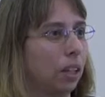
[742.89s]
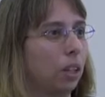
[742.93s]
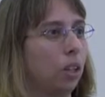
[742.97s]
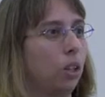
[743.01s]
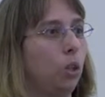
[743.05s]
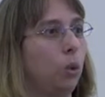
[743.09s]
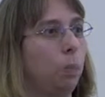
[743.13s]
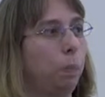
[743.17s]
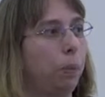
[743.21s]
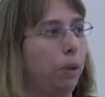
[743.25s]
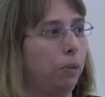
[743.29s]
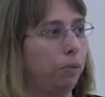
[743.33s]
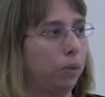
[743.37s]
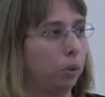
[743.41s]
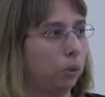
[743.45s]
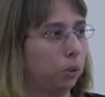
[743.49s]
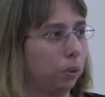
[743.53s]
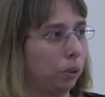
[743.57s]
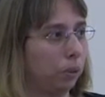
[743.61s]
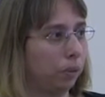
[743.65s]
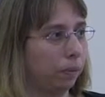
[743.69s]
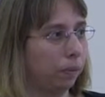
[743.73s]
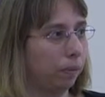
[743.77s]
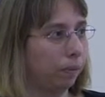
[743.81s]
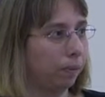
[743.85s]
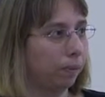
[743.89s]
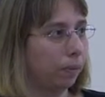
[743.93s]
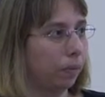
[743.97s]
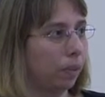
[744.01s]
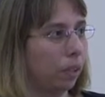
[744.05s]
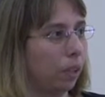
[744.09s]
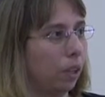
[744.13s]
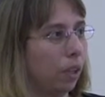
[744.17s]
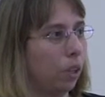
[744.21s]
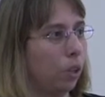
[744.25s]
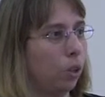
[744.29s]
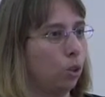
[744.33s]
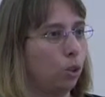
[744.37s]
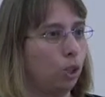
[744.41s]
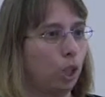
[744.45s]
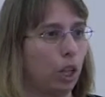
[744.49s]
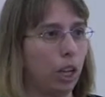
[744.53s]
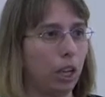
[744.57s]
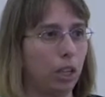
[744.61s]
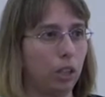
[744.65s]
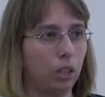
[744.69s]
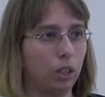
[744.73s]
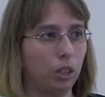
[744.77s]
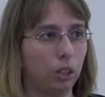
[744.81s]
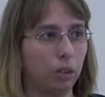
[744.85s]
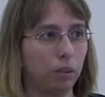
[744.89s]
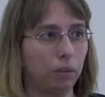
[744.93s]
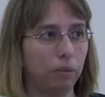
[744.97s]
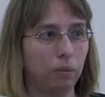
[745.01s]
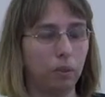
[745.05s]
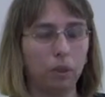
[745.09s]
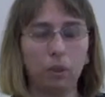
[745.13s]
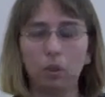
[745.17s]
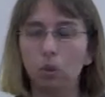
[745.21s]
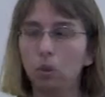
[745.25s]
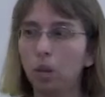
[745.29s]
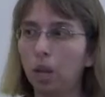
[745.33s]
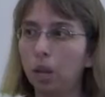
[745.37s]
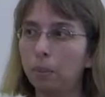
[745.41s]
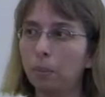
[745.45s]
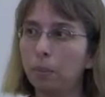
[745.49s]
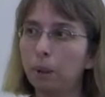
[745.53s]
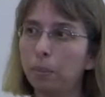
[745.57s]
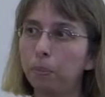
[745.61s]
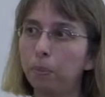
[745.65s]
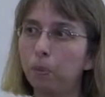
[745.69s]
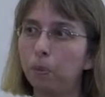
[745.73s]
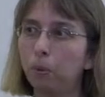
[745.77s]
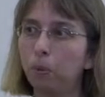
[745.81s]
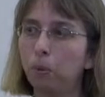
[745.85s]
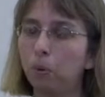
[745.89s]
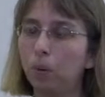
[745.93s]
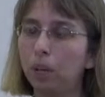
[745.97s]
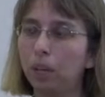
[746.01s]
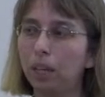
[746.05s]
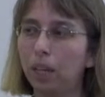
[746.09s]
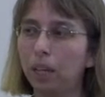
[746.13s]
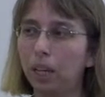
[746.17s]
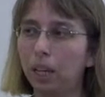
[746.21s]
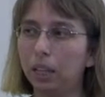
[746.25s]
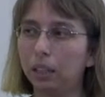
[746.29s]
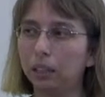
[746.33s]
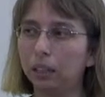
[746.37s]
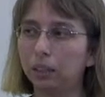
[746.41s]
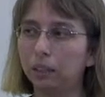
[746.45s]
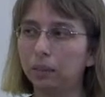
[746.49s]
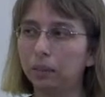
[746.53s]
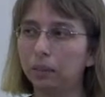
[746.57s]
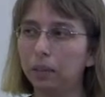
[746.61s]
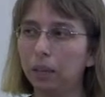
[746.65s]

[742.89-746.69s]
You pivot. You change. You come up with new ideas.